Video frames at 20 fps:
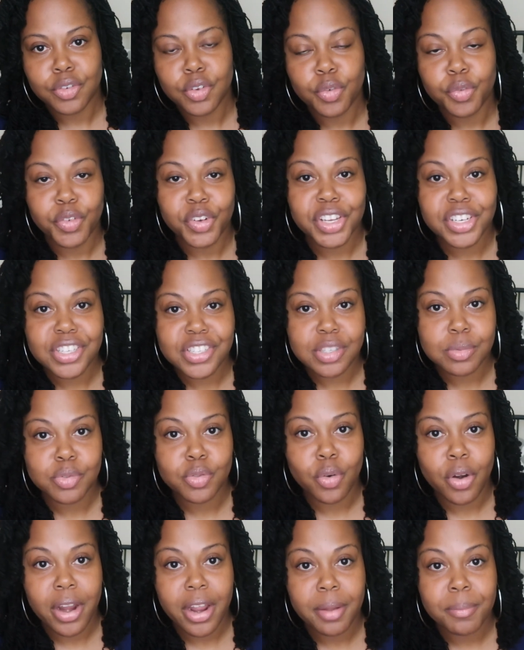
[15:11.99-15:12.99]
Don't forget to
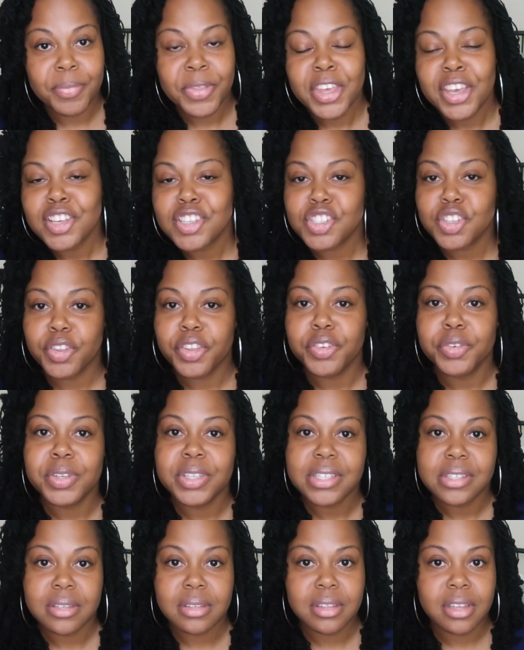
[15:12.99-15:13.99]
subscribe so that you
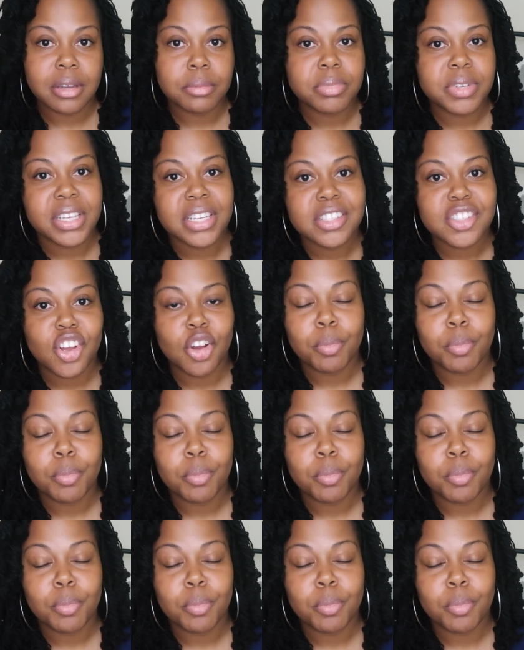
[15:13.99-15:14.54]
can see the updates